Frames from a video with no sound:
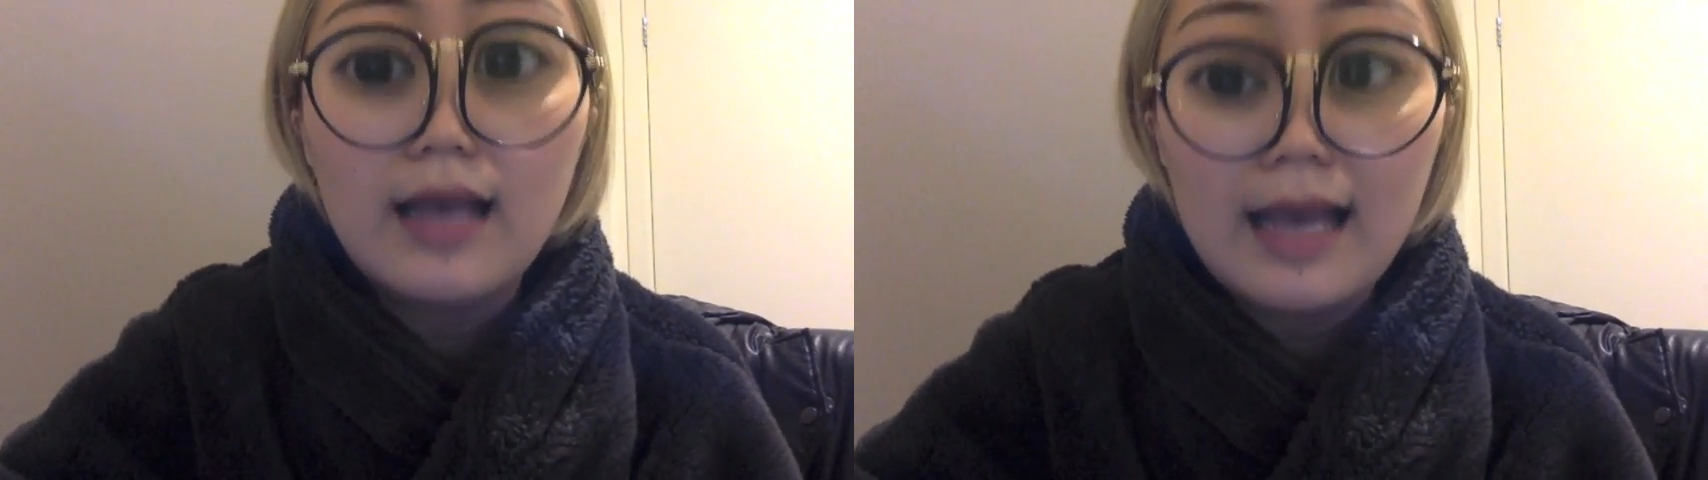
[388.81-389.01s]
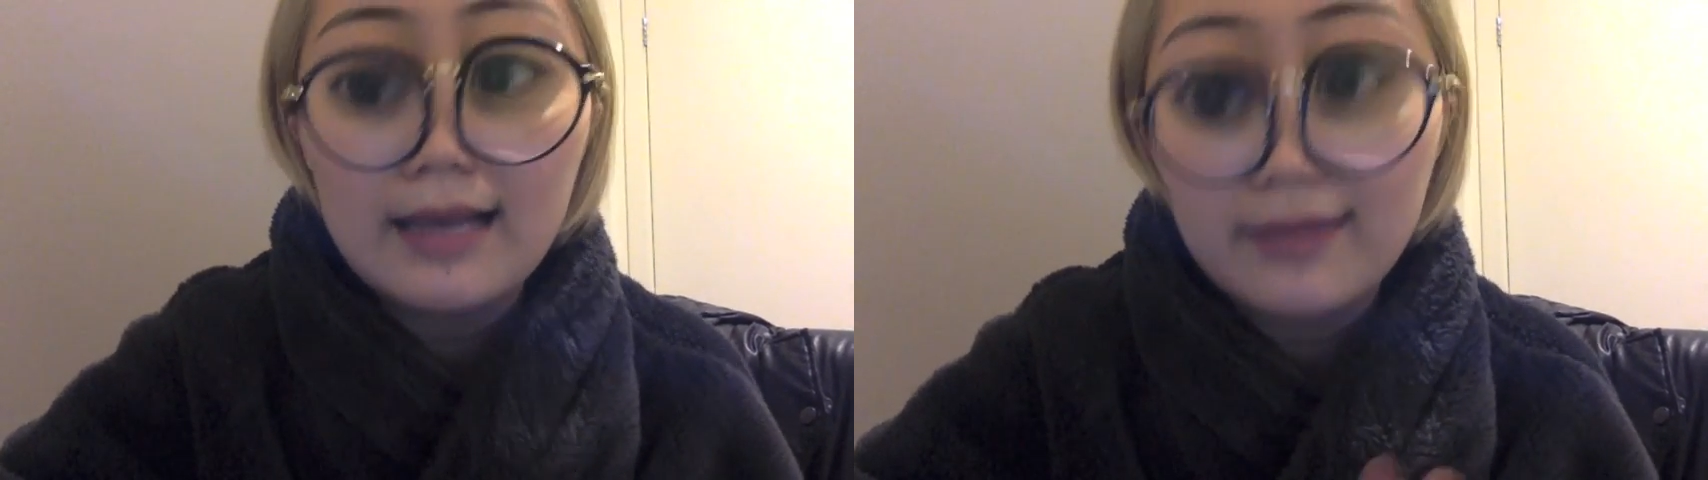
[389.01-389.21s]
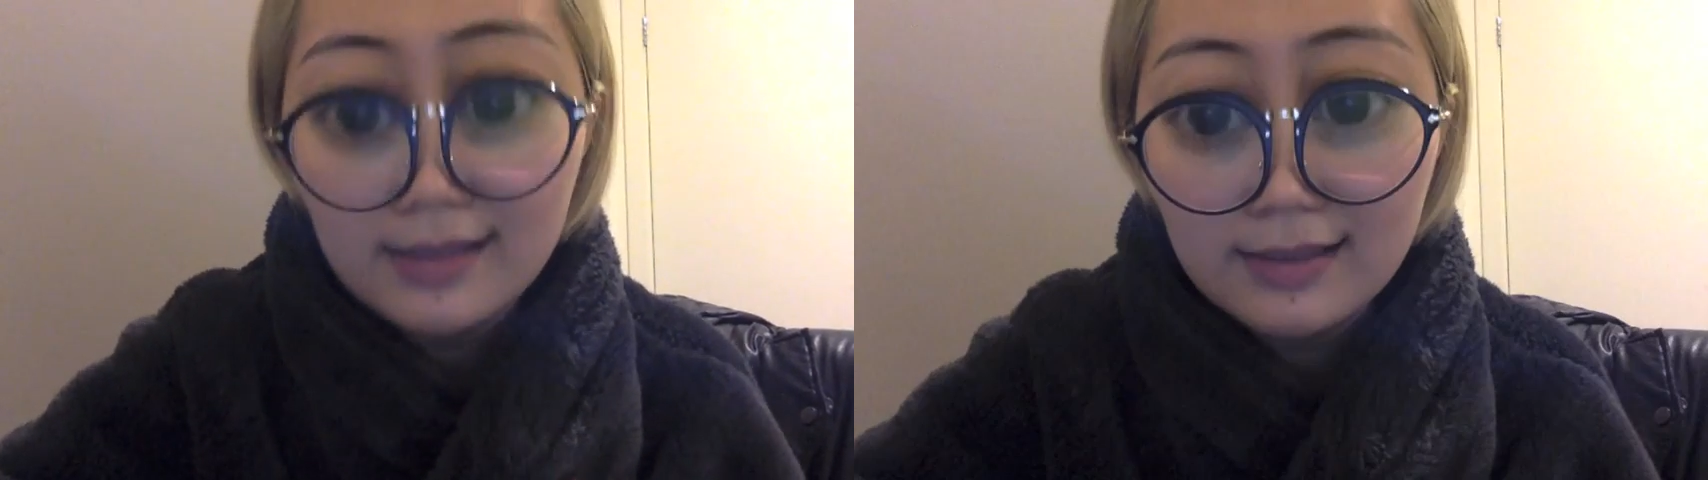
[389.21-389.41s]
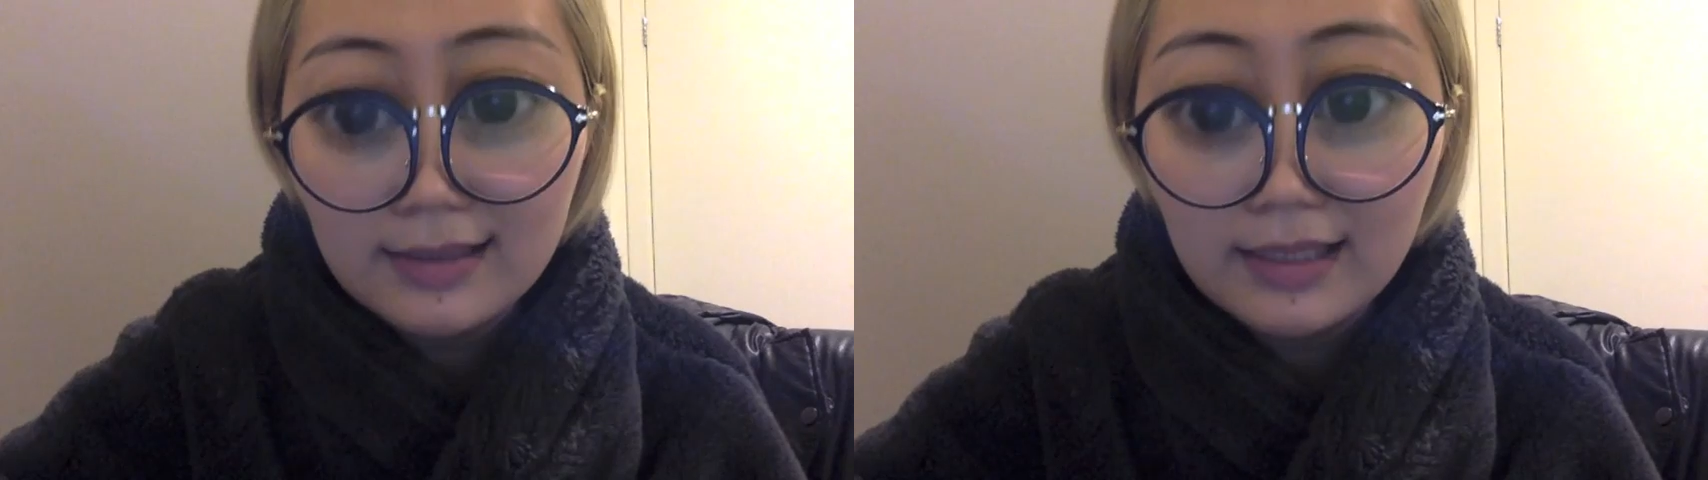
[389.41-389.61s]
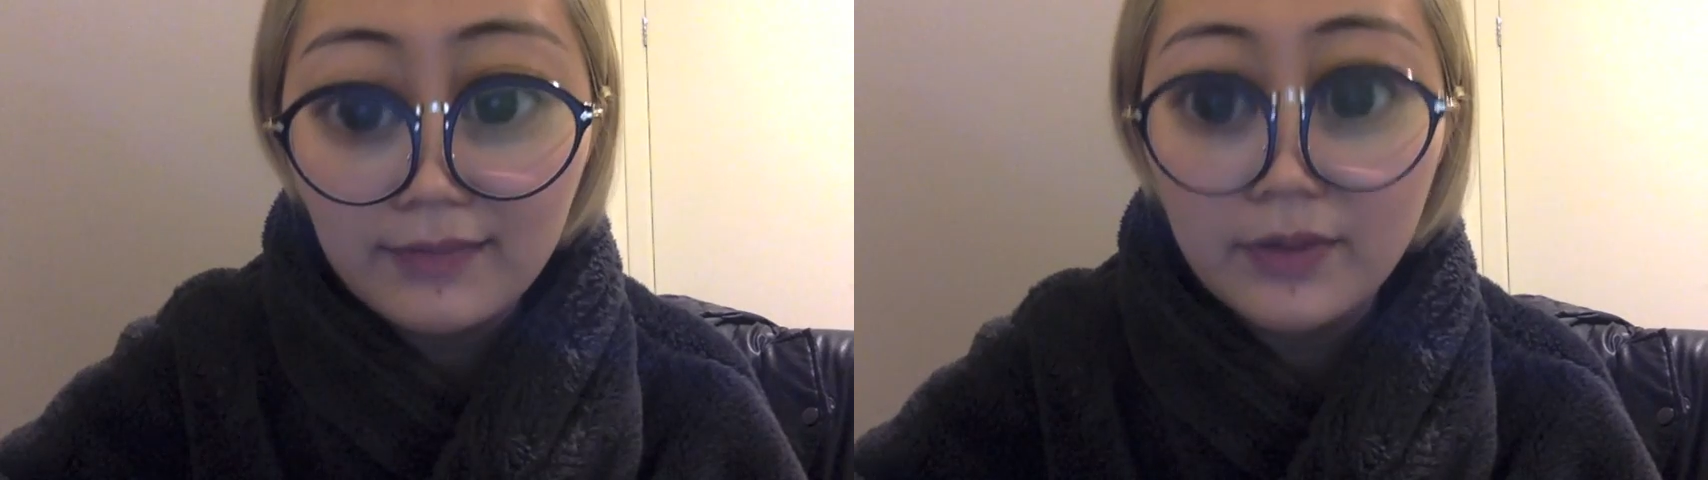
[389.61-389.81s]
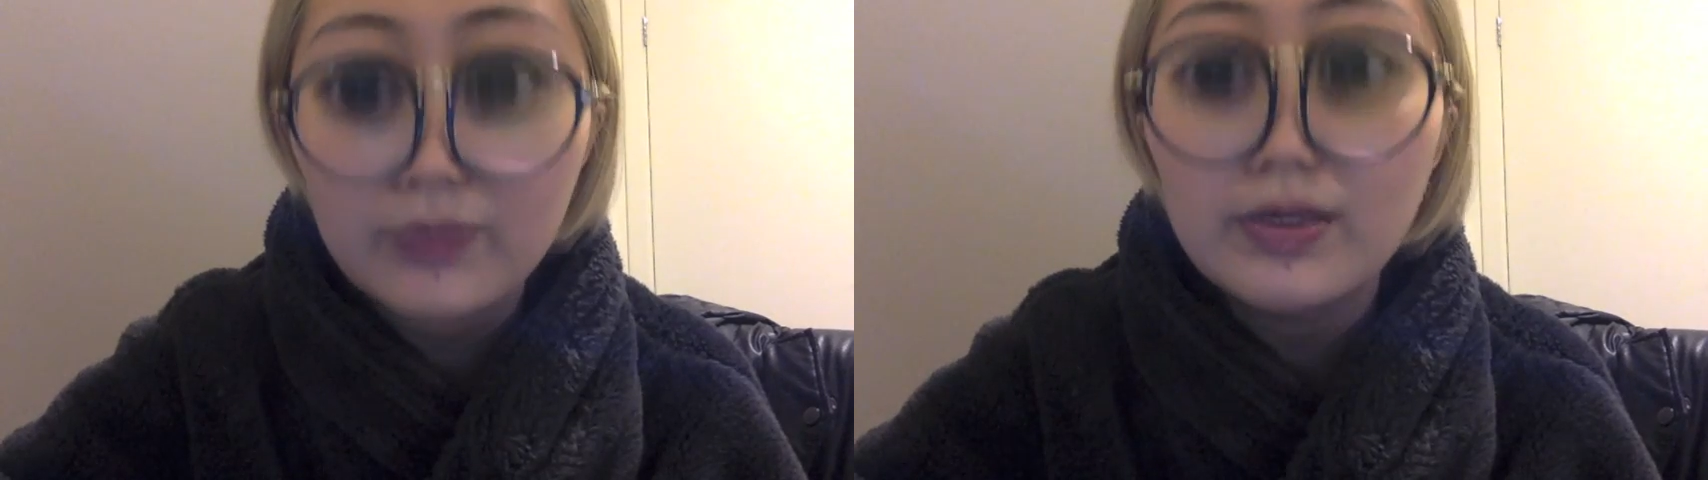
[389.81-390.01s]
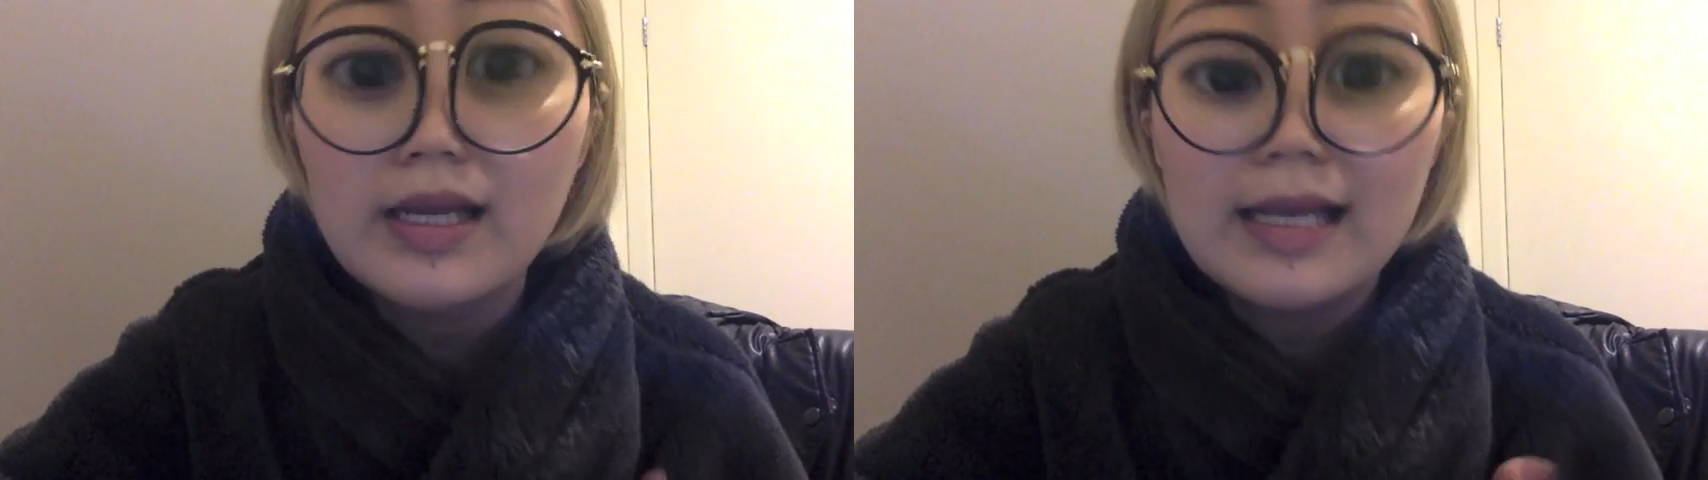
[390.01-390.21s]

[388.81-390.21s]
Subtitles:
At this level,